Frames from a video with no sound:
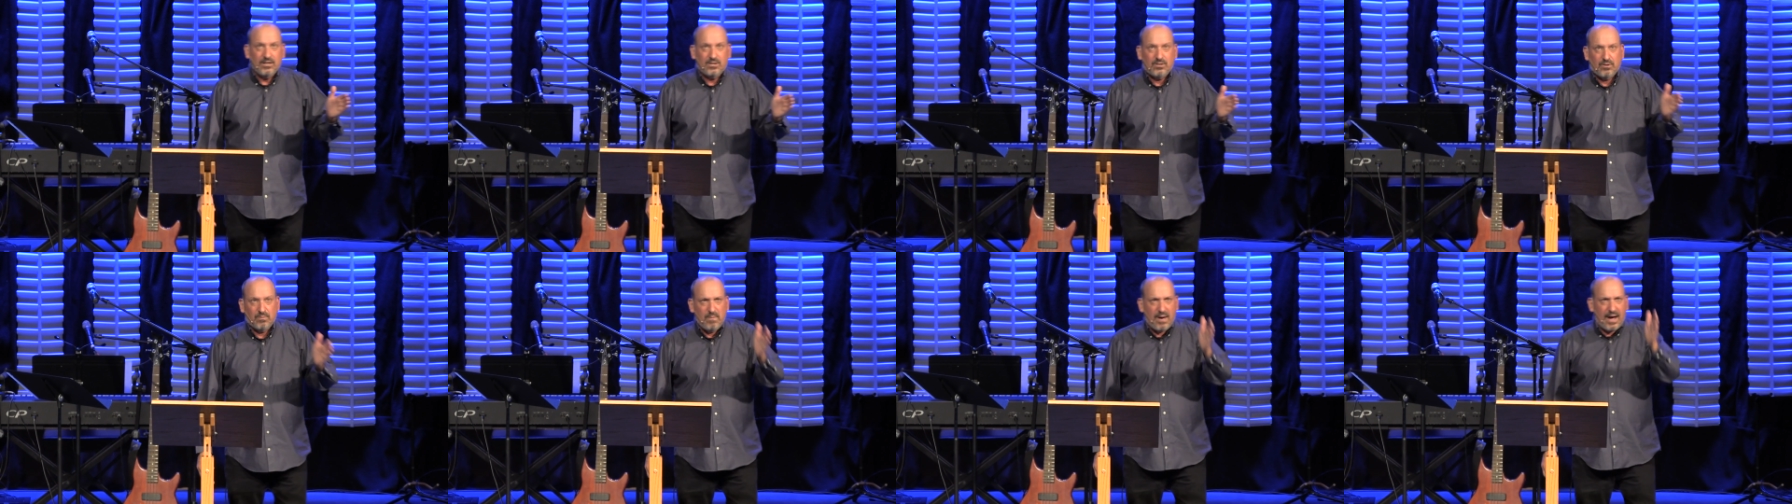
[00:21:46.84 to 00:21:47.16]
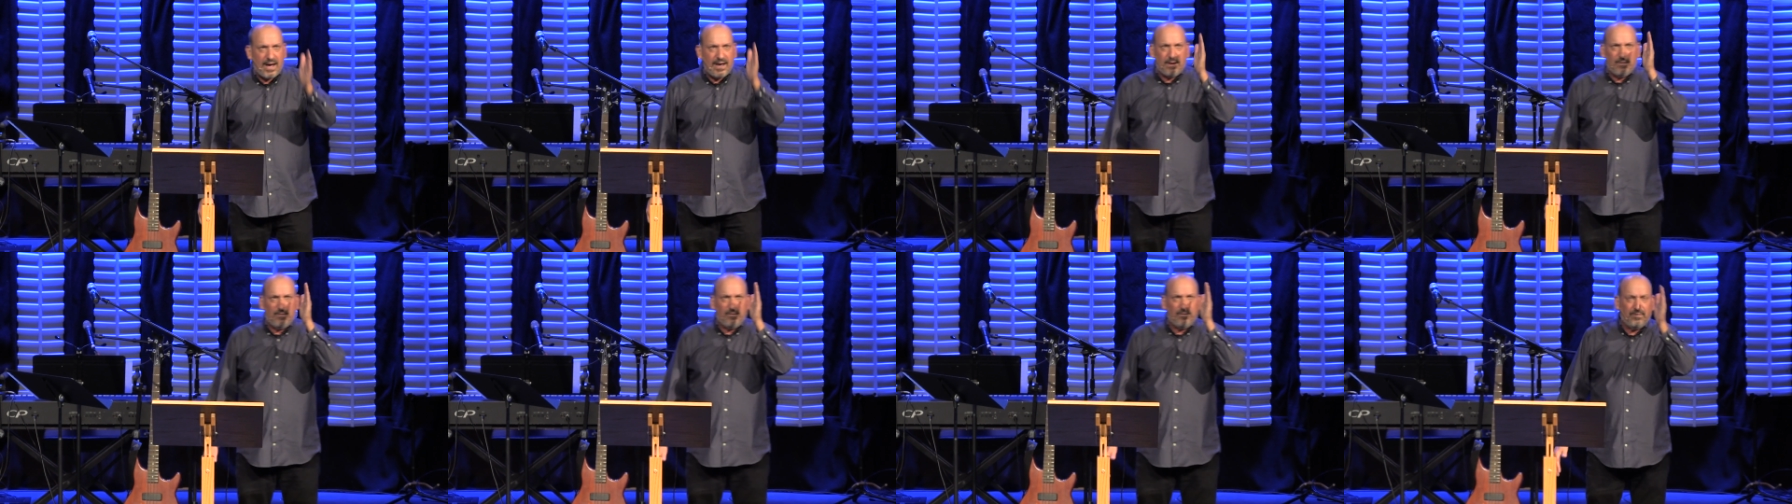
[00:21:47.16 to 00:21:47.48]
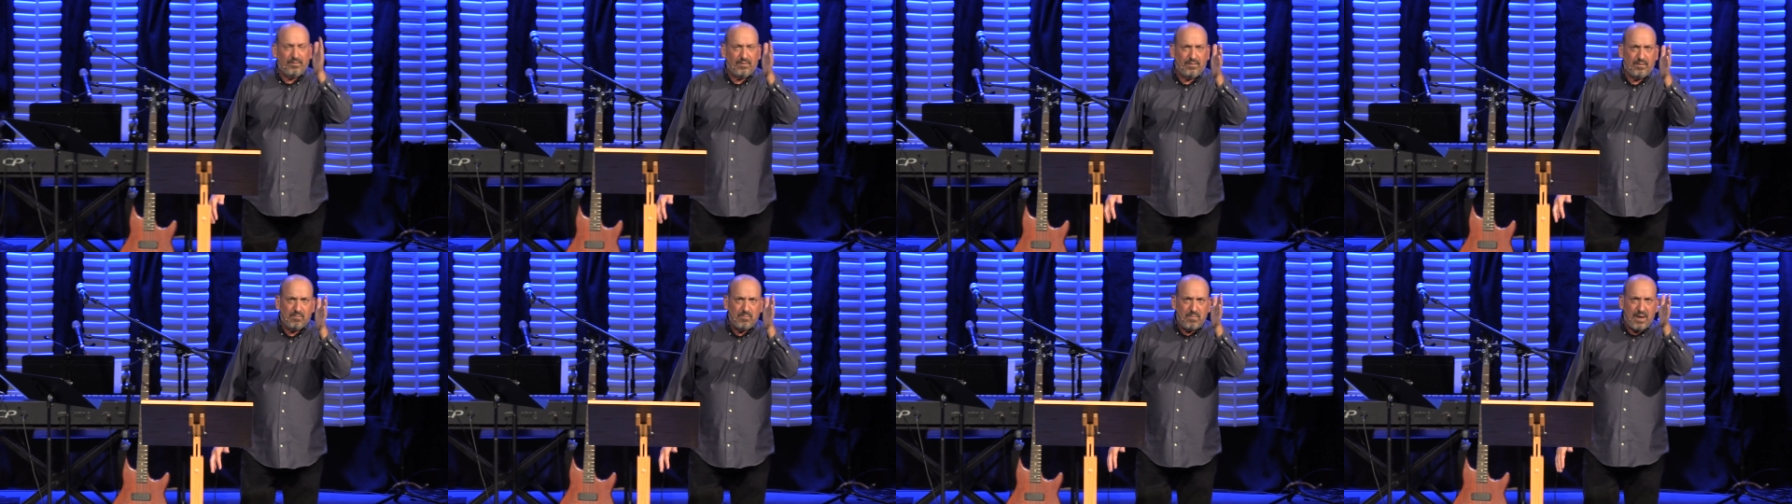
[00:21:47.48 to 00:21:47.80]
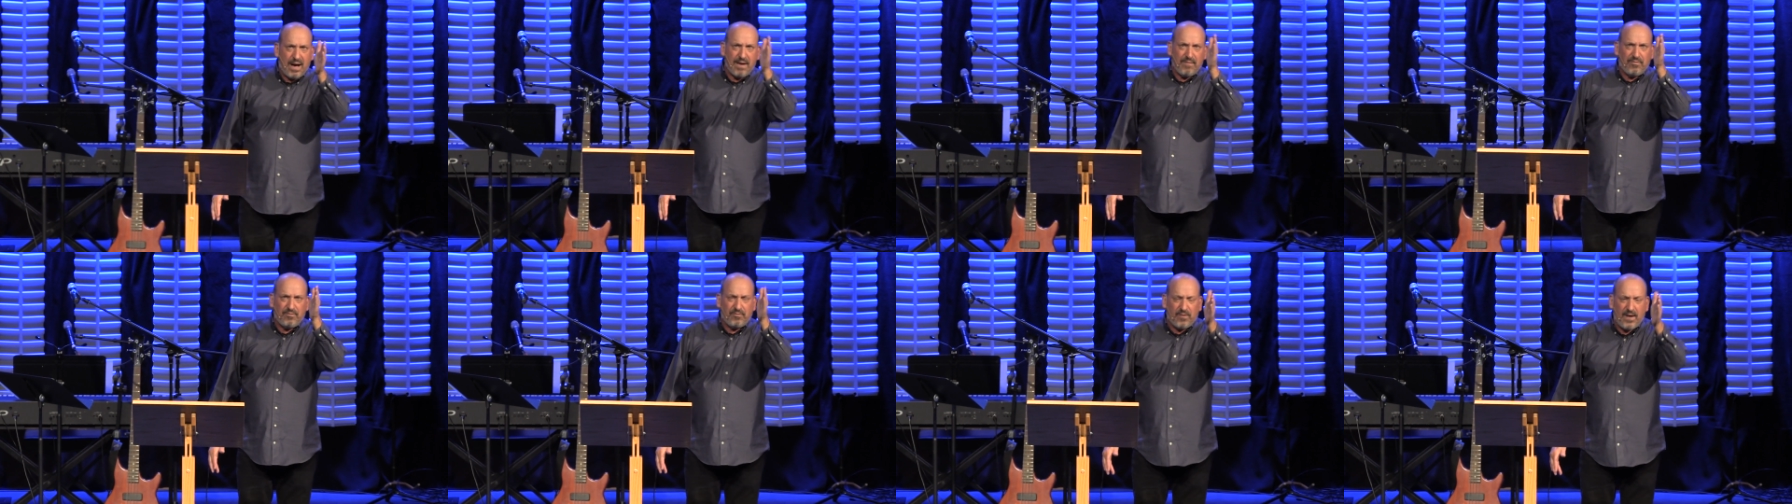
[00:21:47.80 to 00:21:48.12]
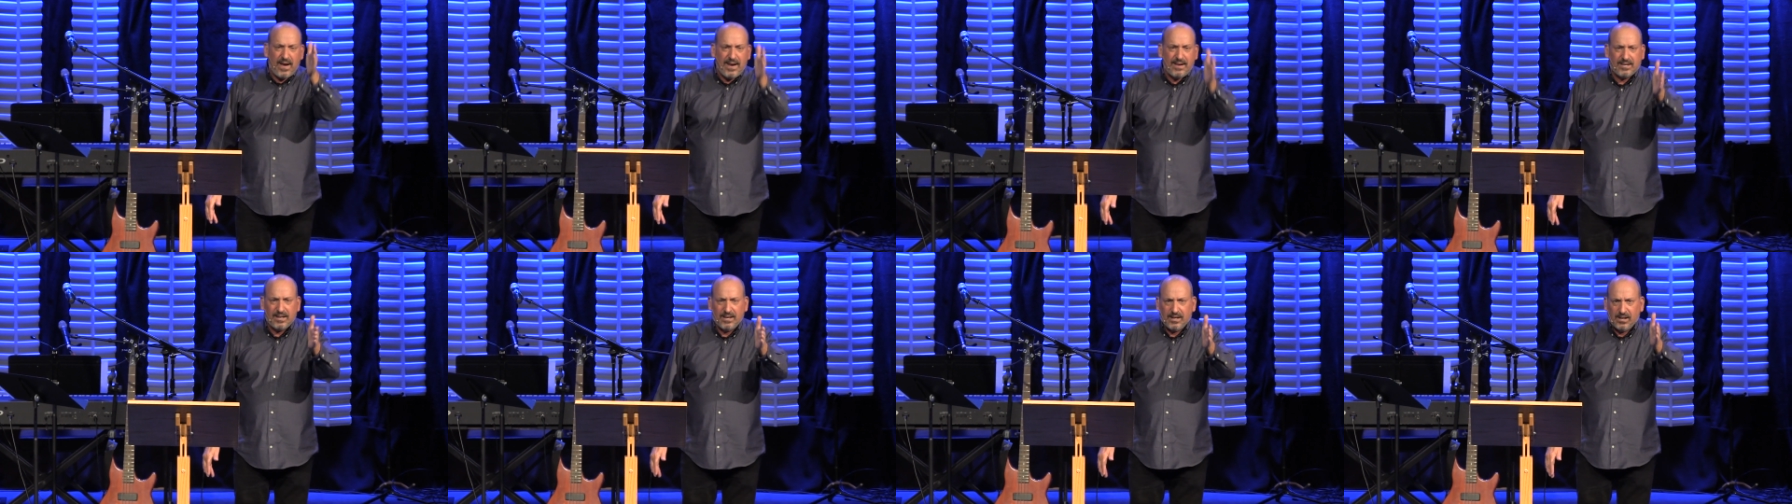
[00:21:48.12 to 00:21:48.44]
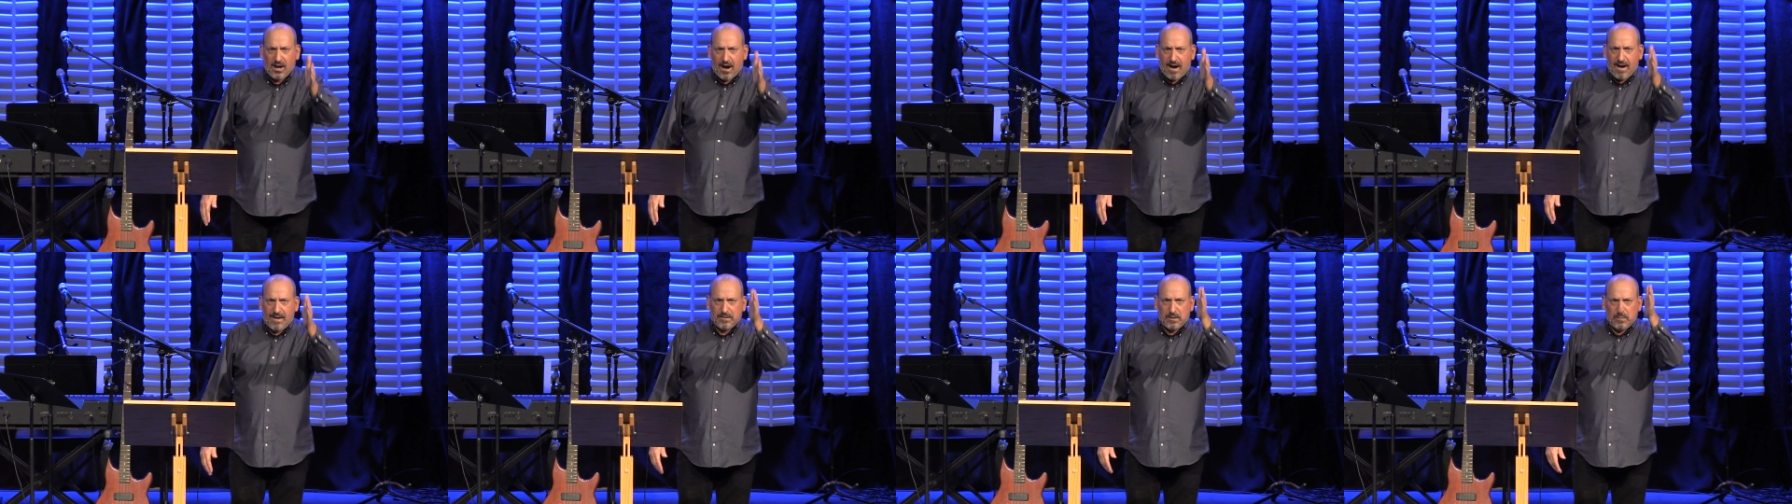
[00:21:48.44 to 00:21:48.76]
my, my faith in
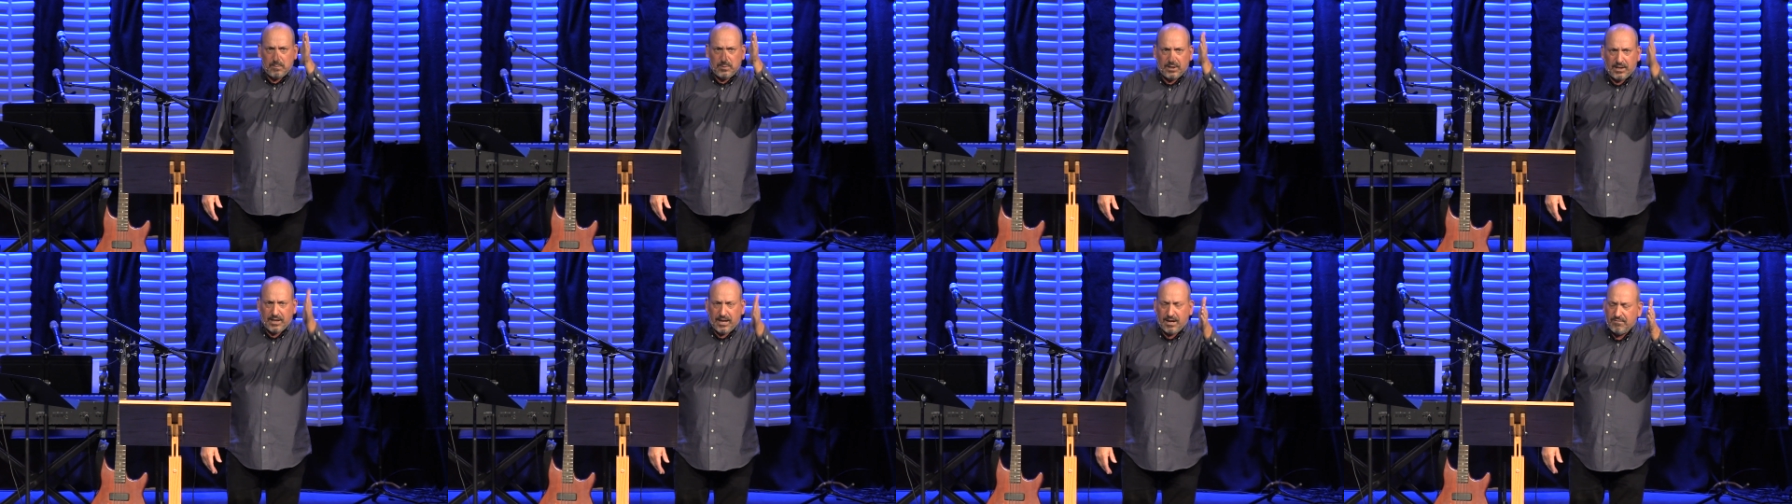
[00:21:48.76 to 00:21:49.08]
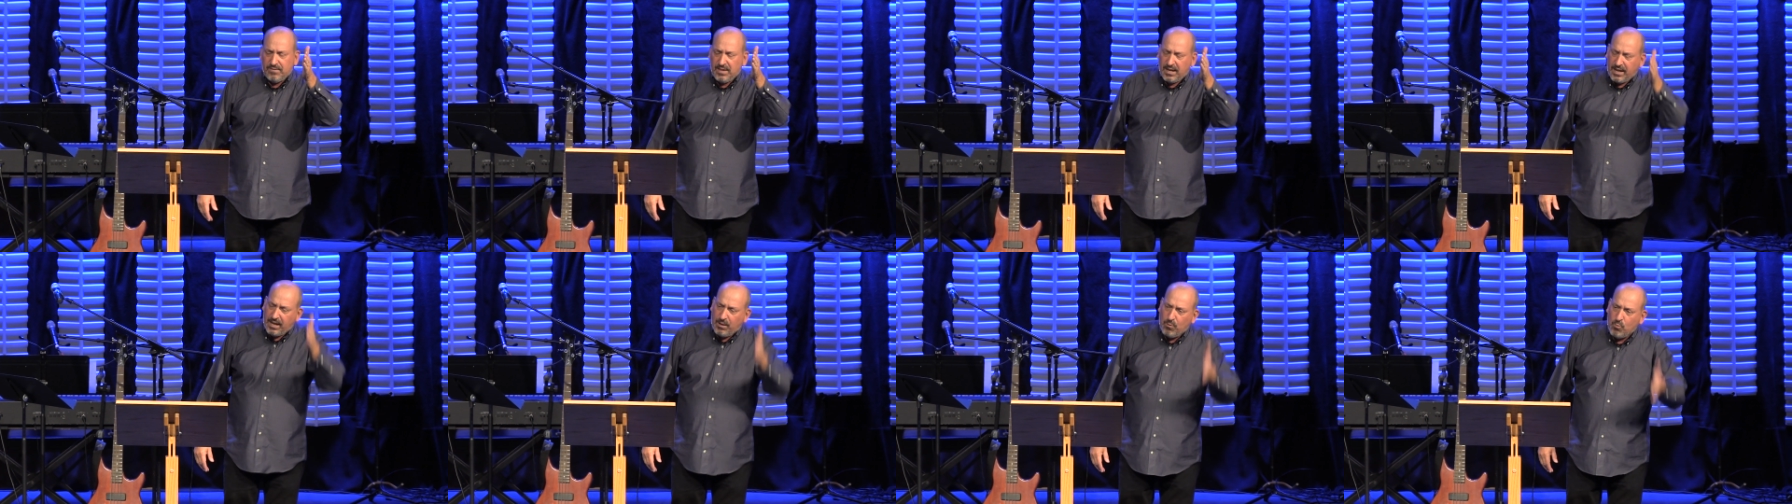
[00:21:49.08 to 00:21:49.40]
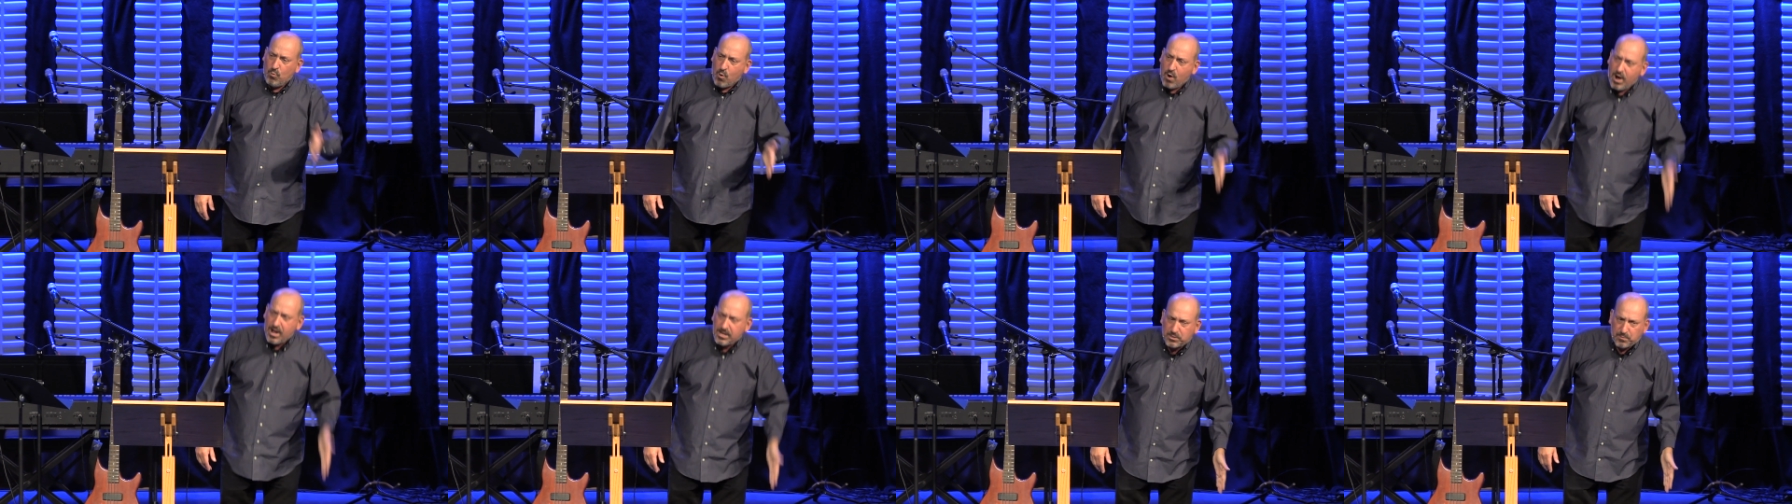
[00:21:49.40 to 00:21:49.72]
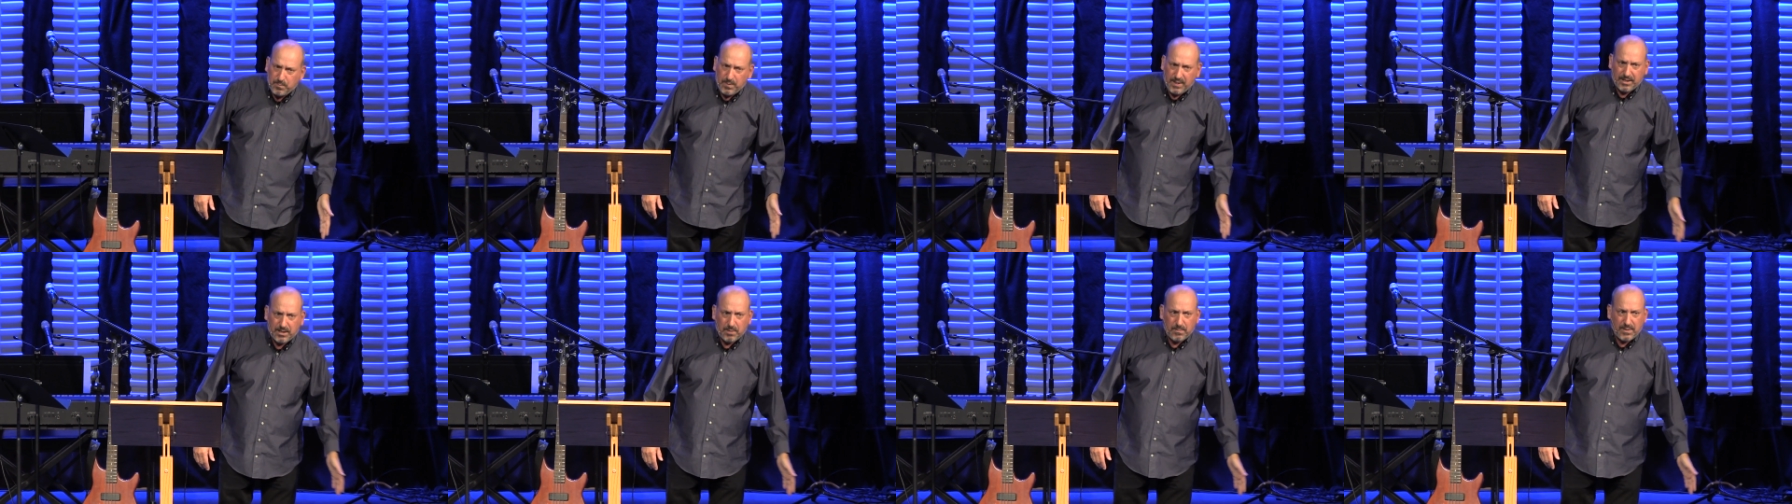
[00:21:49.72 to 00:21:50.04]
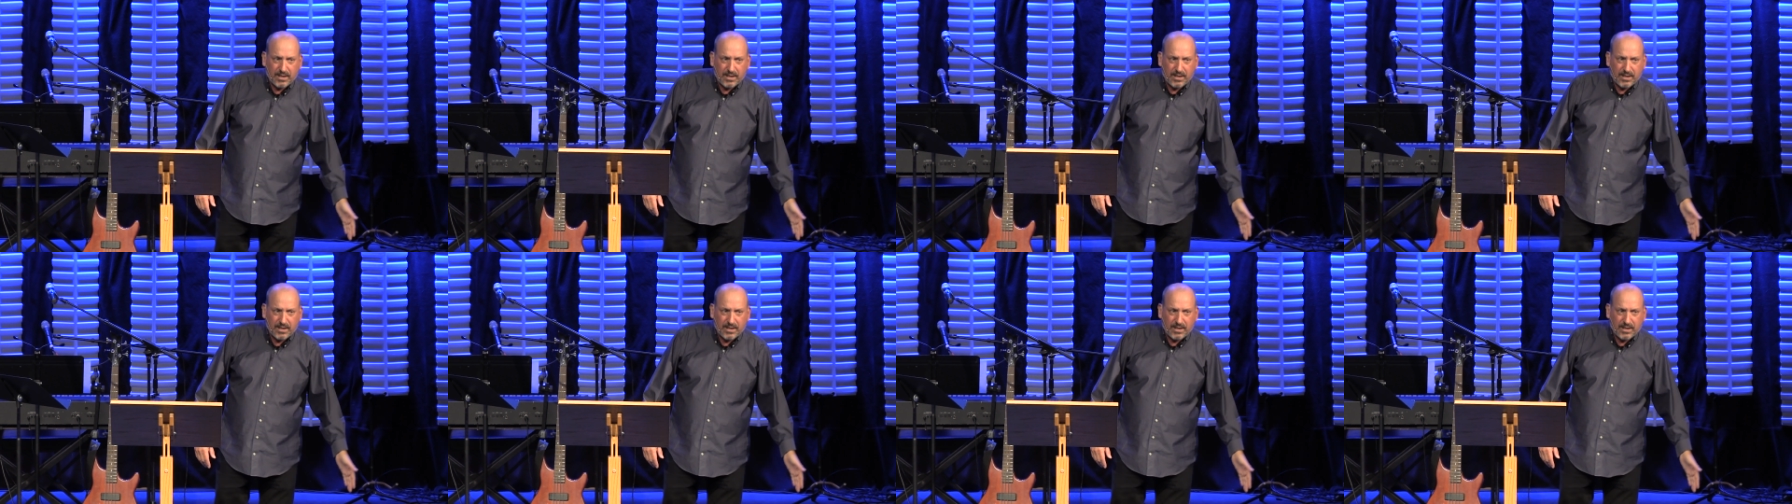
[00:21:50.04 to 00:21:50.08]
God to believe that He wants me to be